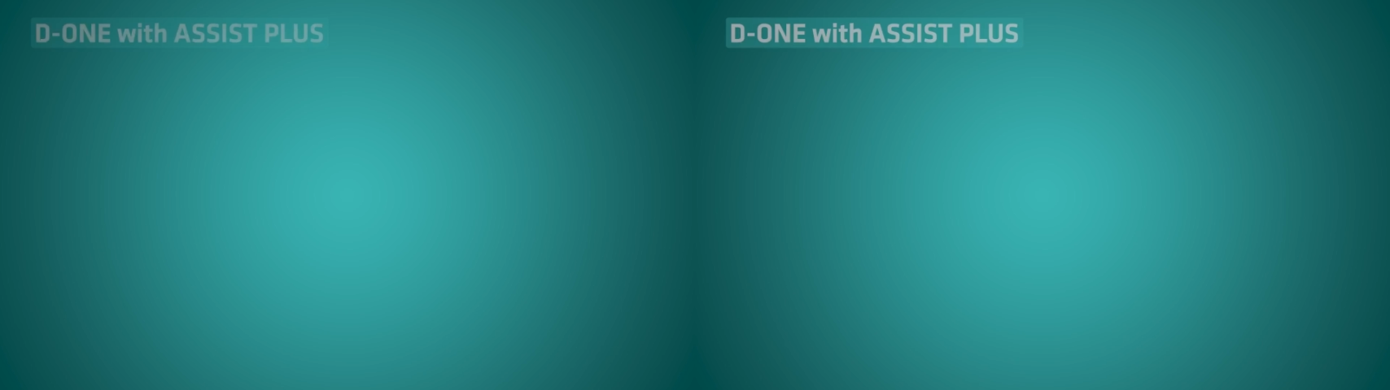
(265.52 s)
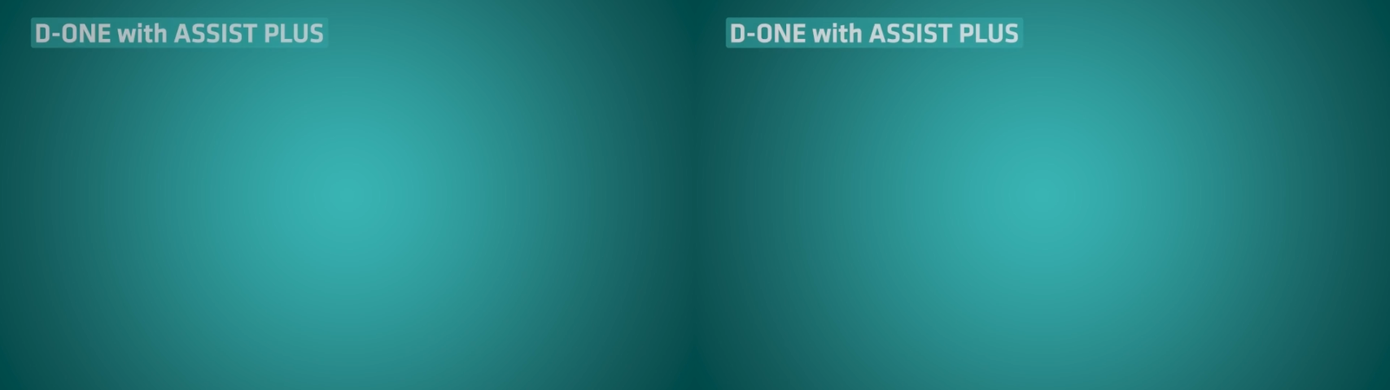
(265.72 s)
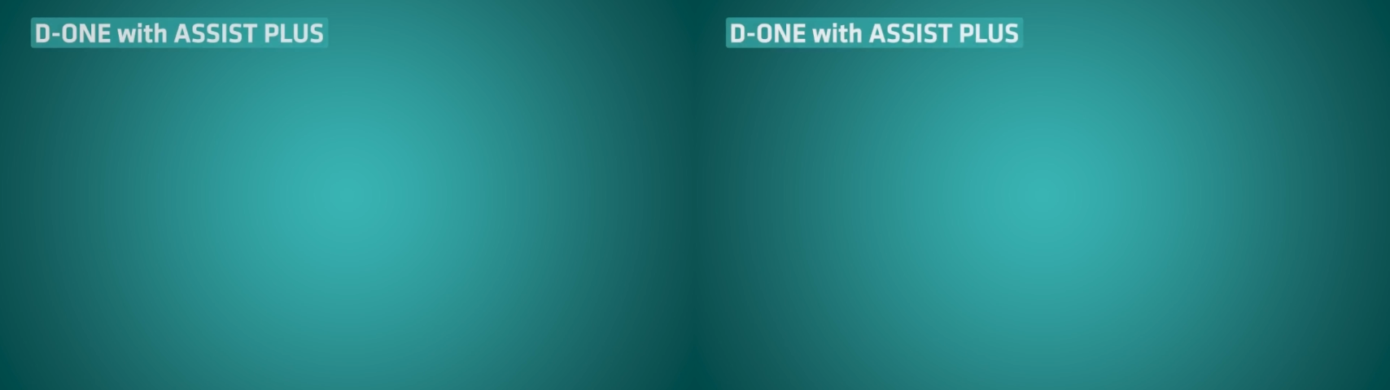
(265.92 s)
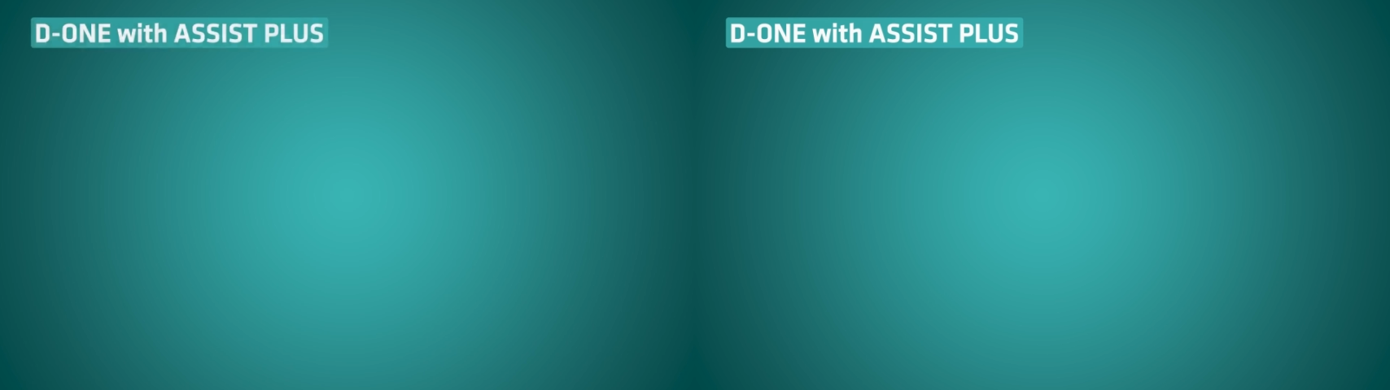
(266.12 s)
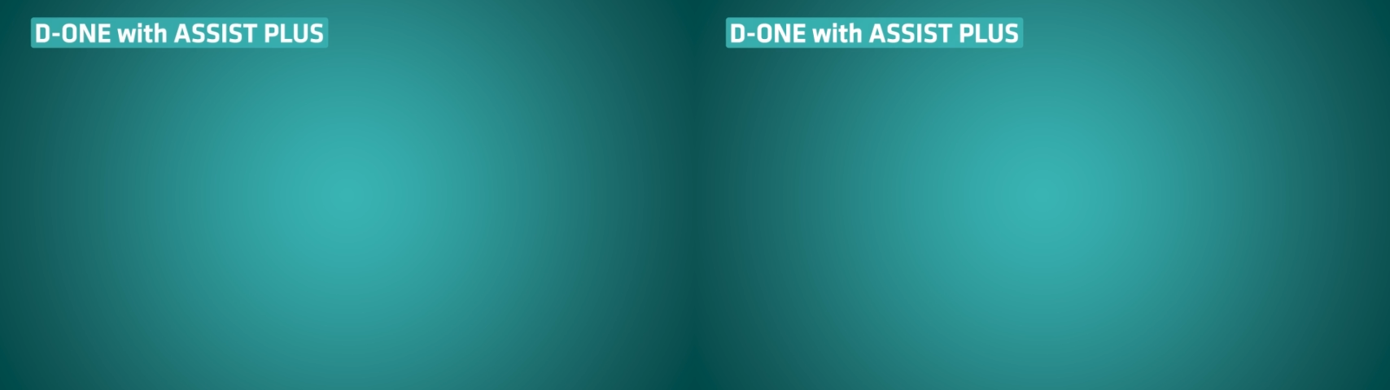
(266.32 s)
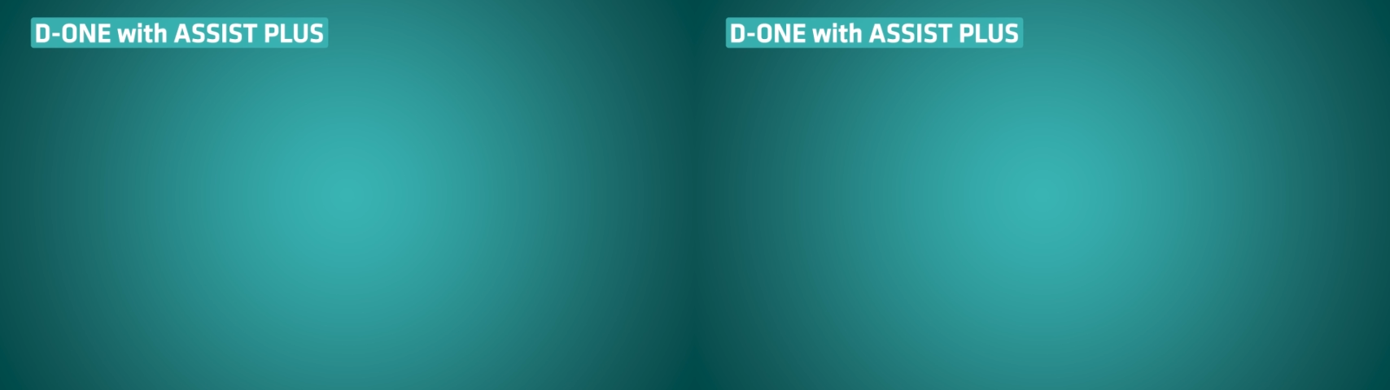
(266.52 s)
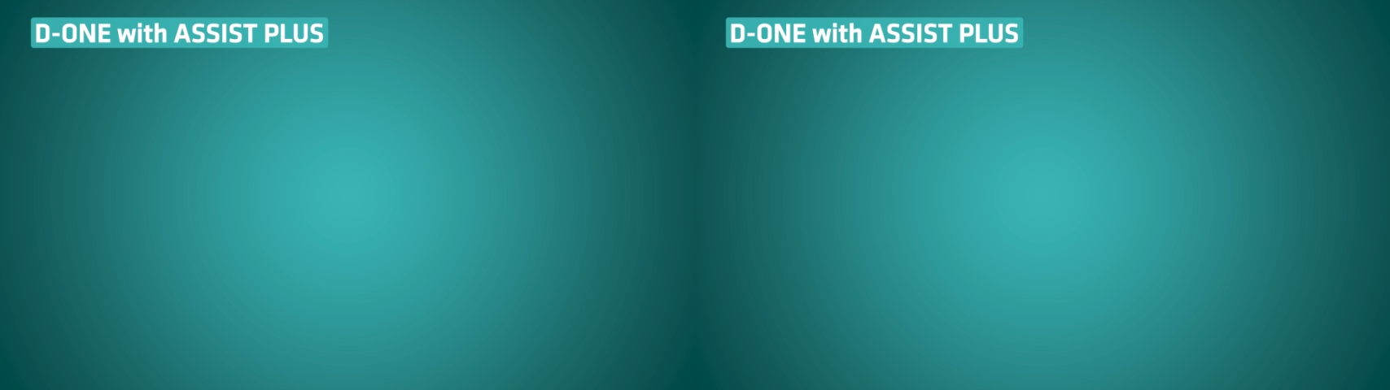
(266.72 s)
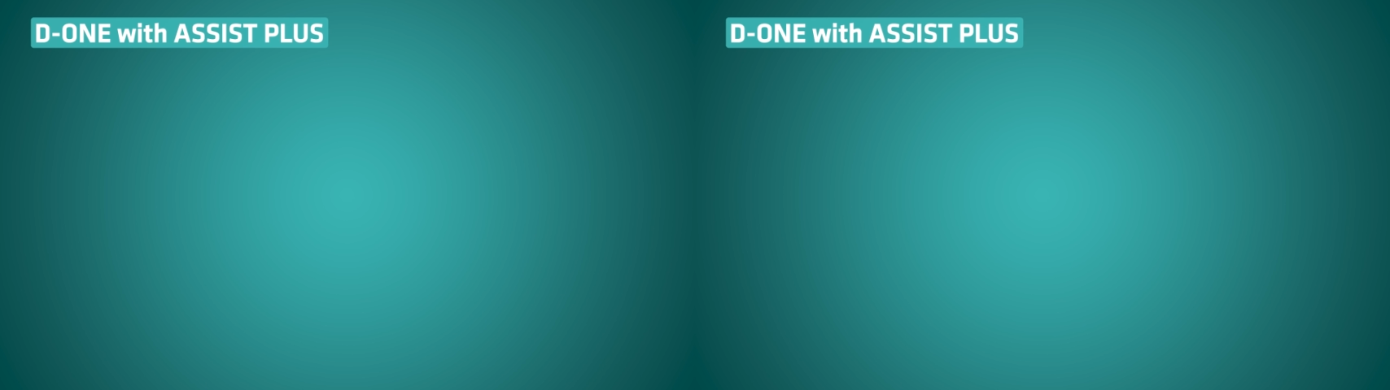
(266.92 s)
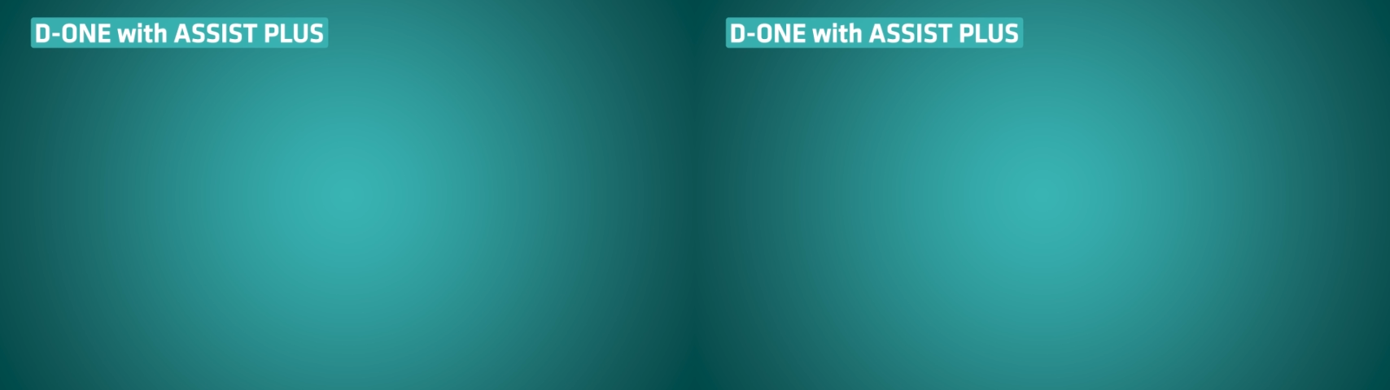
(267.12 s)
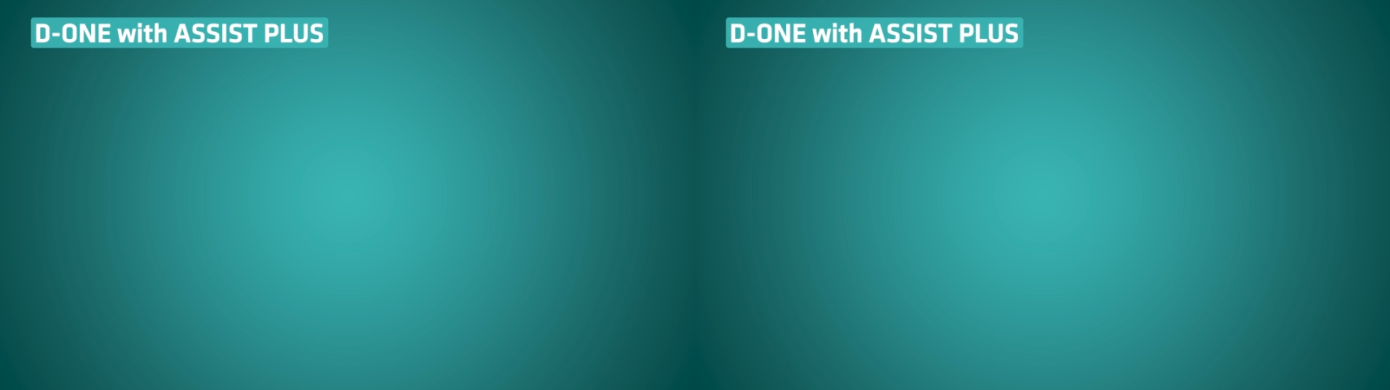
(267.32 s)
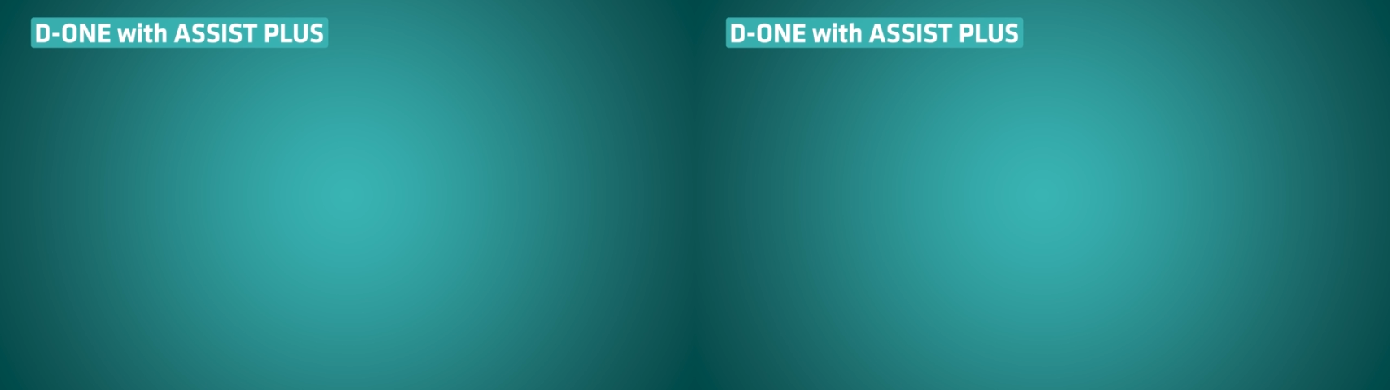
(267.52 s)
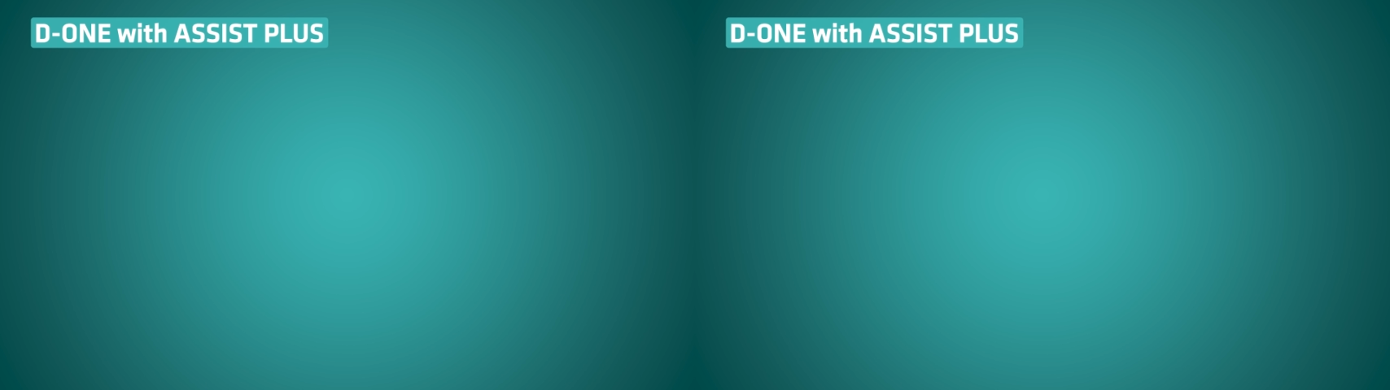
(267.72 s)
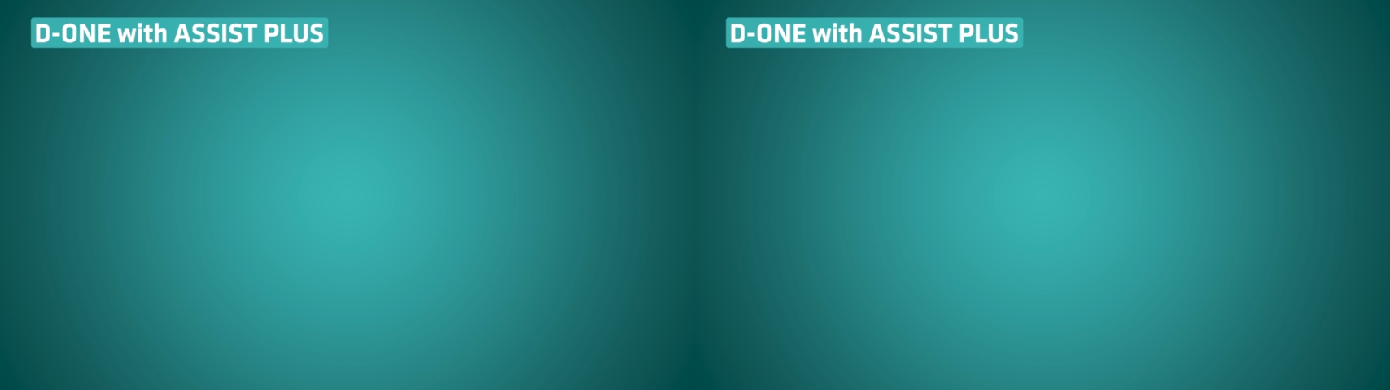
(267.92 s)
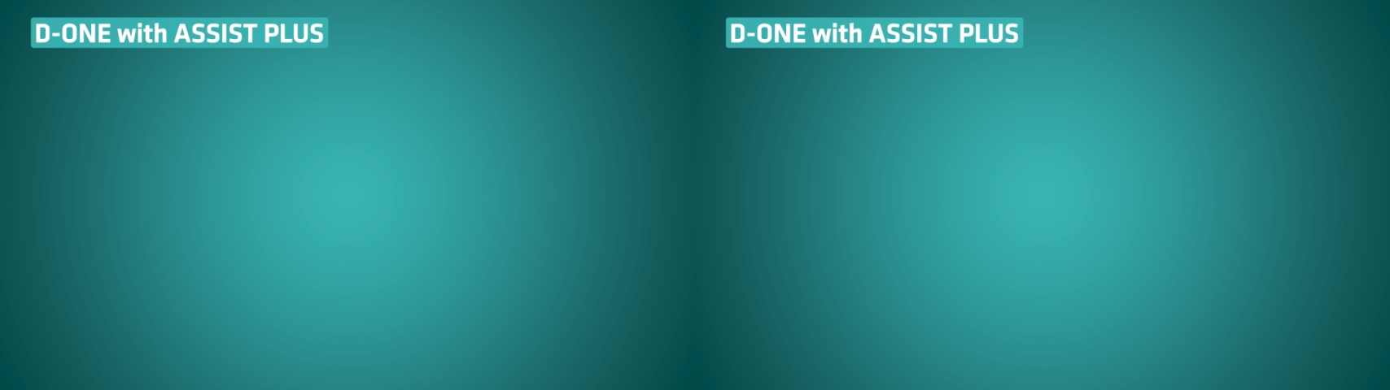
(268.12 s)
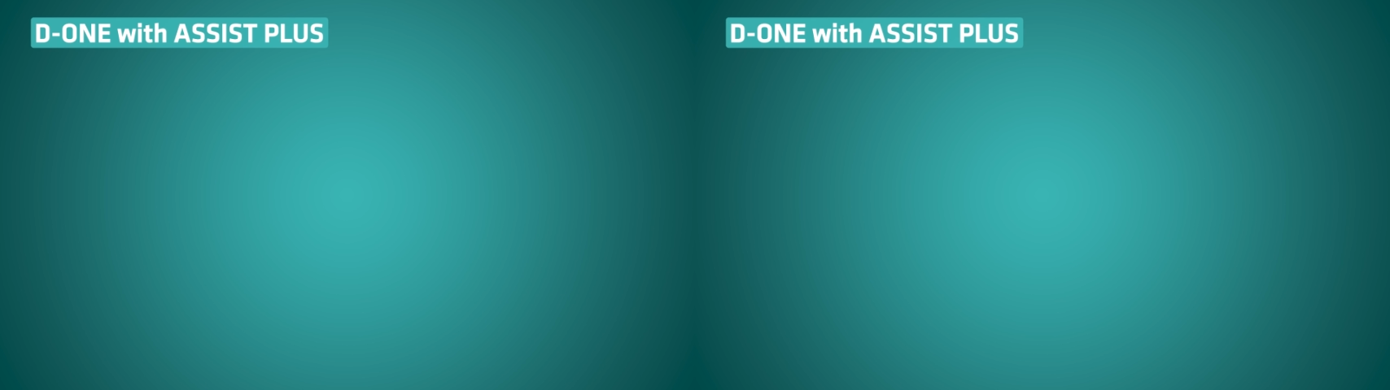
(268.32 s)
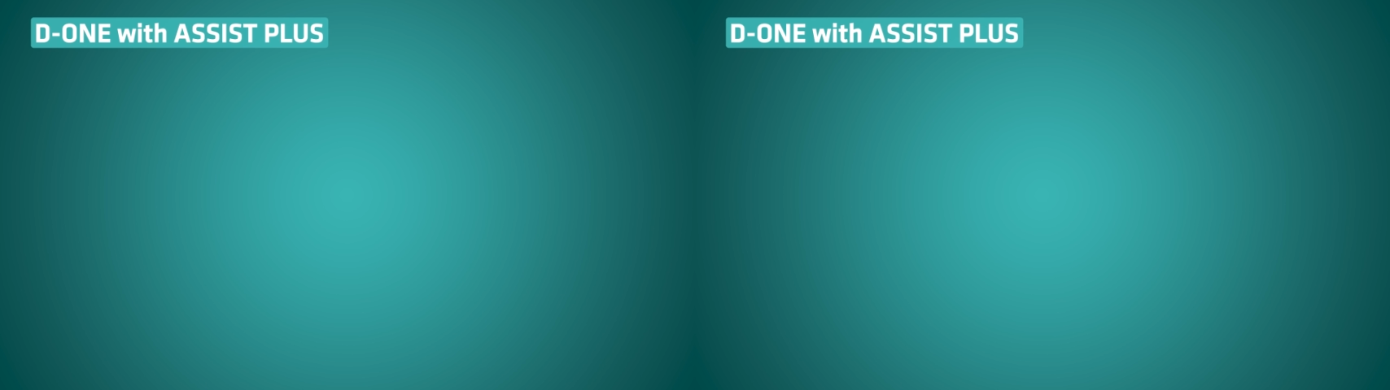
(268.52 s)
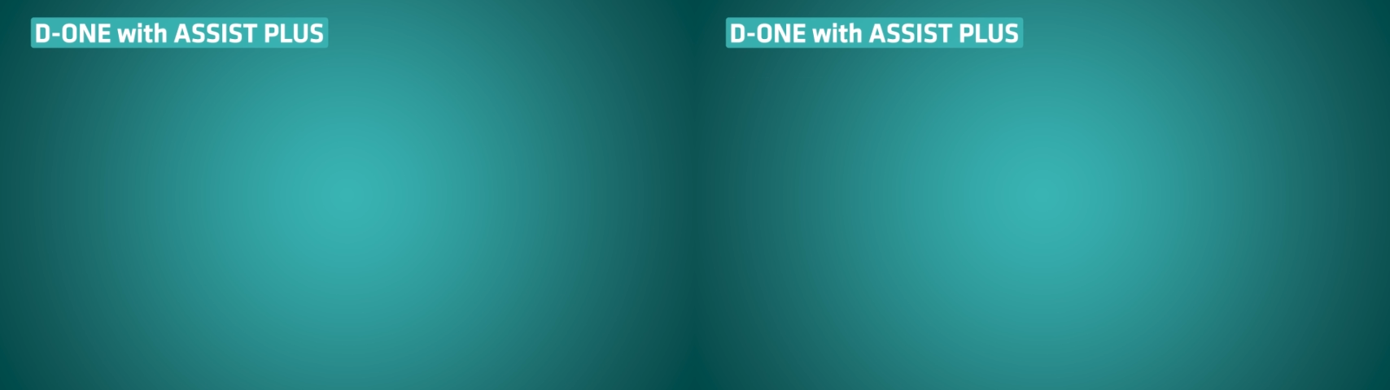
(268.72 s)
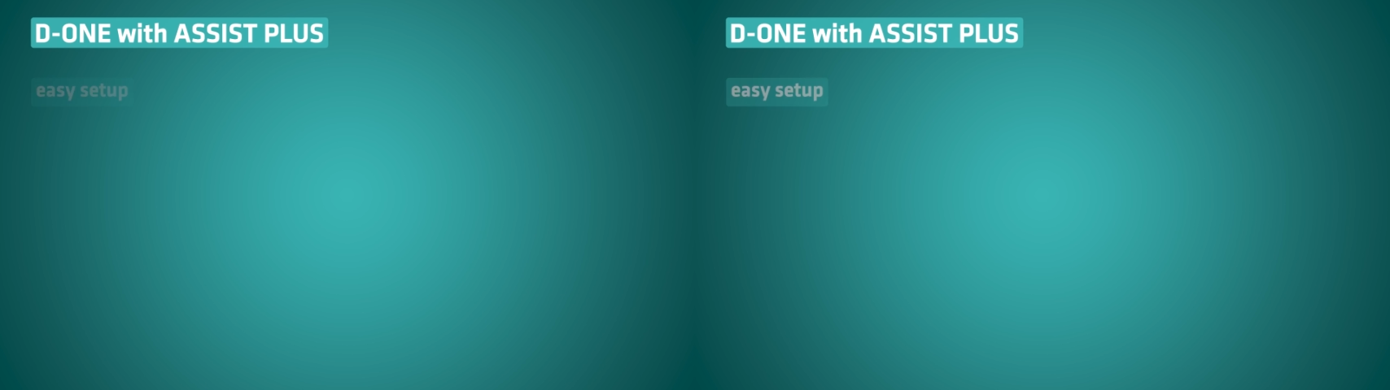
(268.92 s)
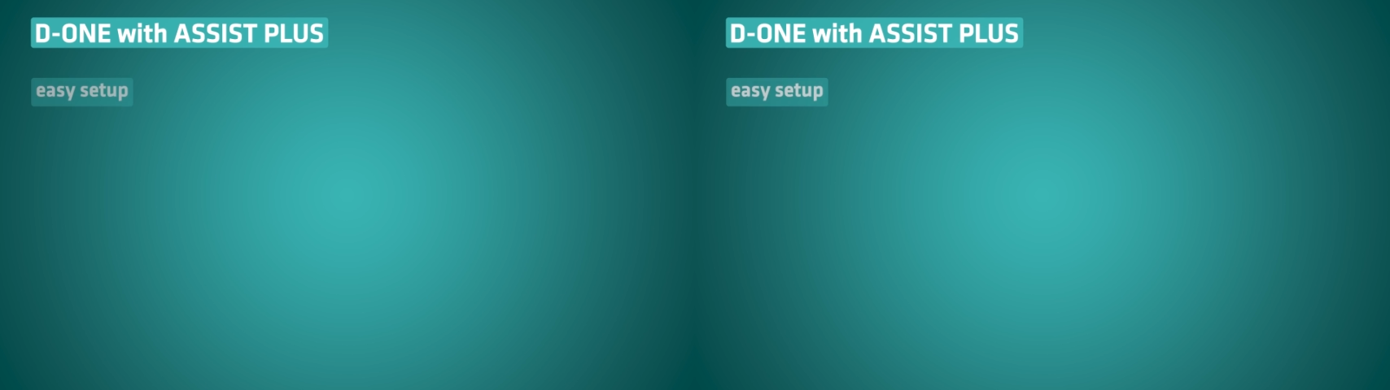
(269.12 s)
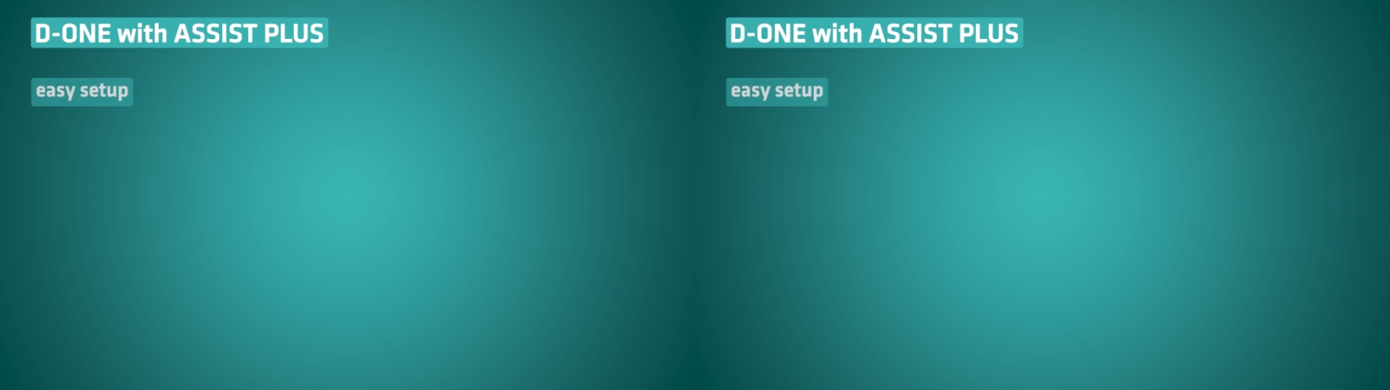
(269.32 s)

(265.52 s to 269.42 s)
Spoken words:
[unreadable: no face in view]